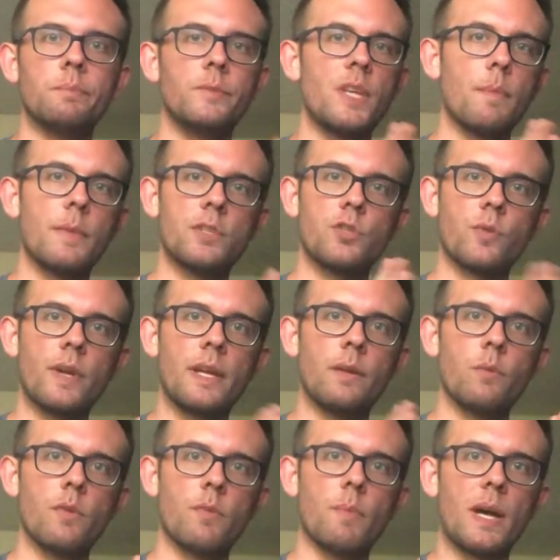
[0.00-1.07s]

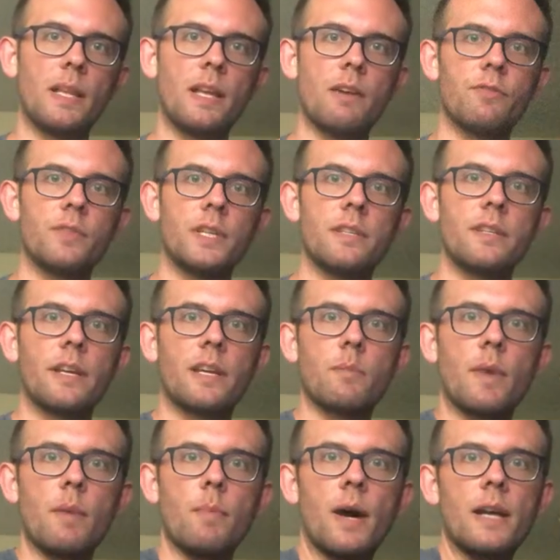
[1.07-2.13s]
demonstrate with my left knee, taking
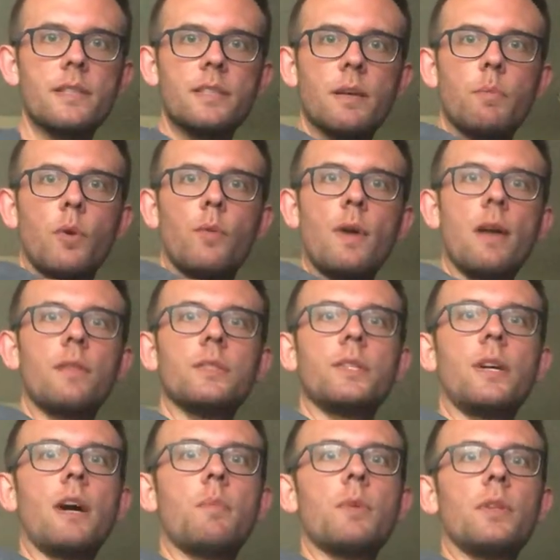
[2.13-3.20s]
my bicep around the
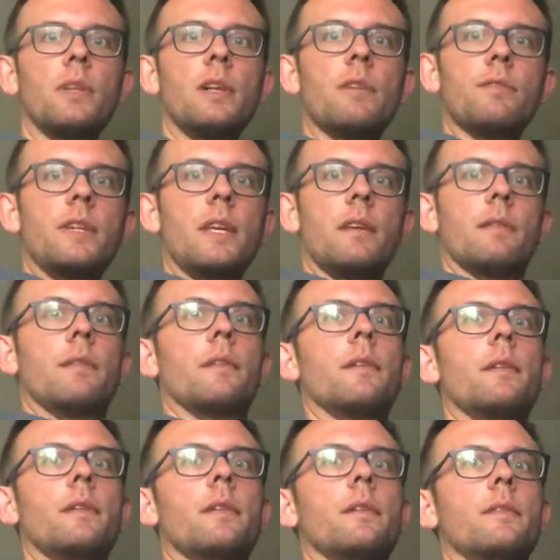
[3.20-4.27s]
top of the left knee,
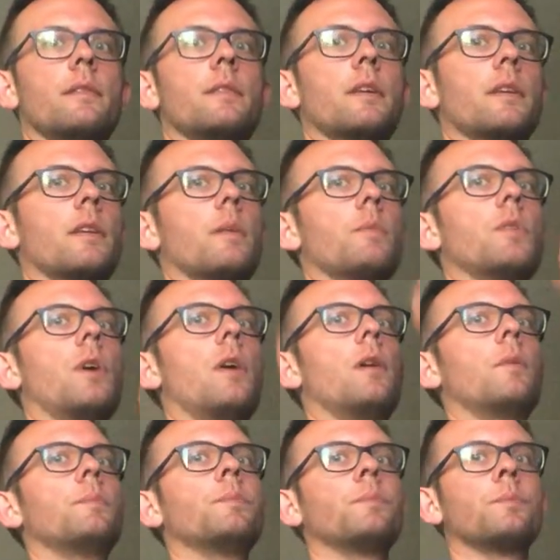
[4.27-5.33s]
sitting up
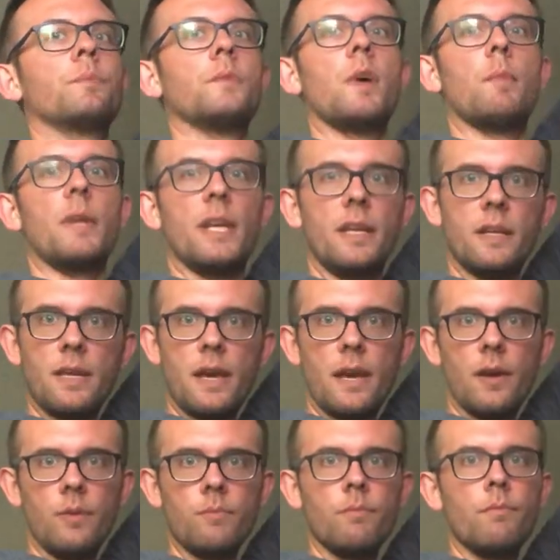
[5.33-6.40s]
tall. I'm gonna
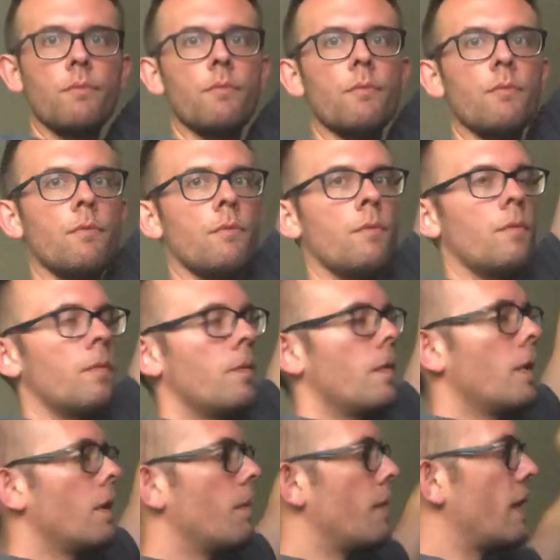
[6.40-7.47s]
inhale,
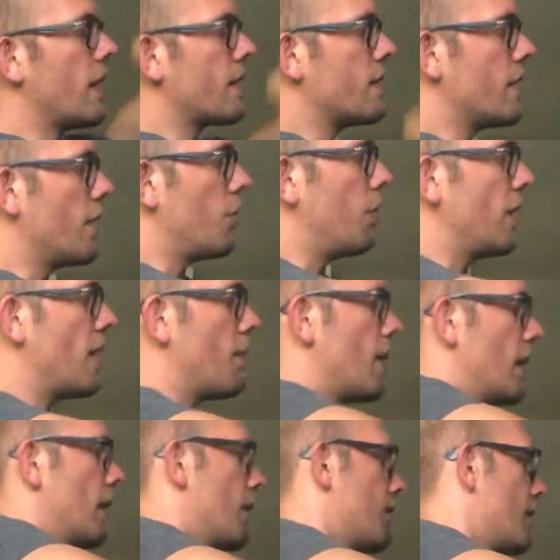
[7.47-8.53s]
exhale, plant my
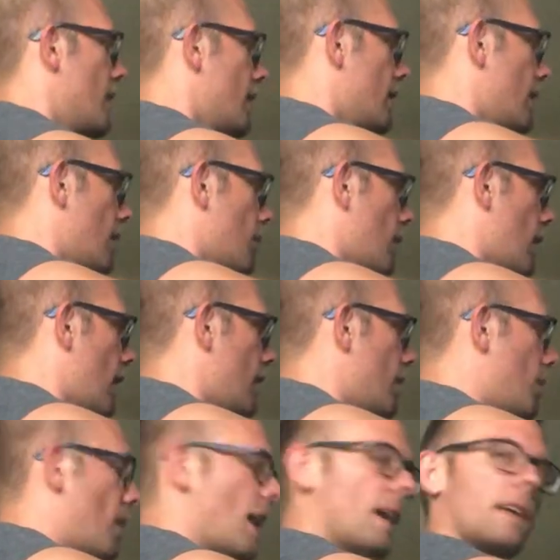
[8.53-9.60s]
left hand down behind the
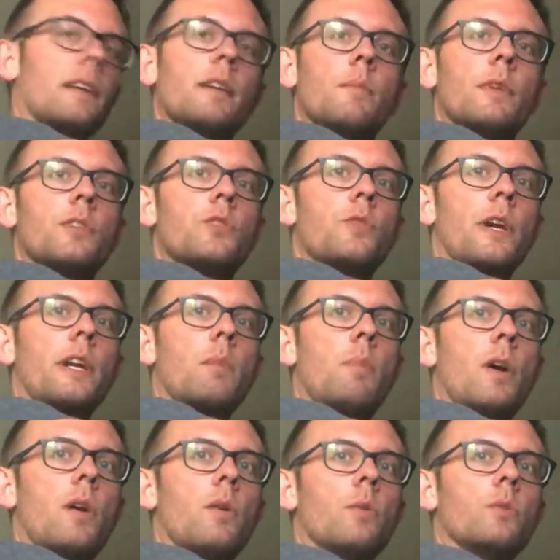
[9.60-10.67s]
back, and I'm gonna strike a
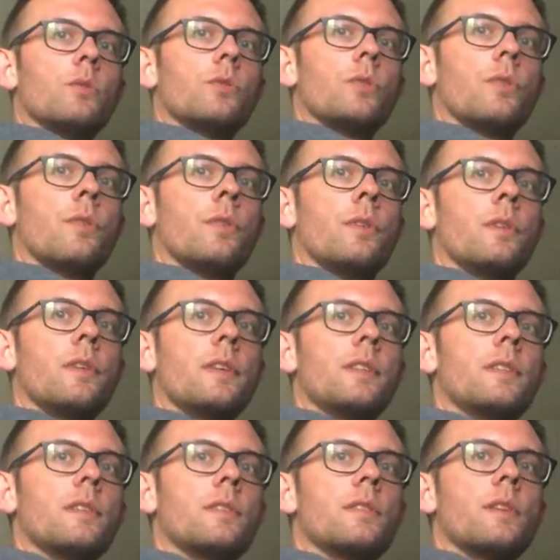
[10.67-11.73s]
pose.
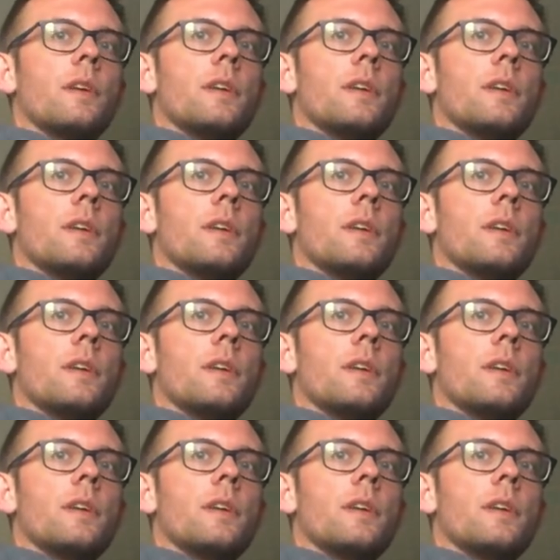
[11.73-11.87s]
This is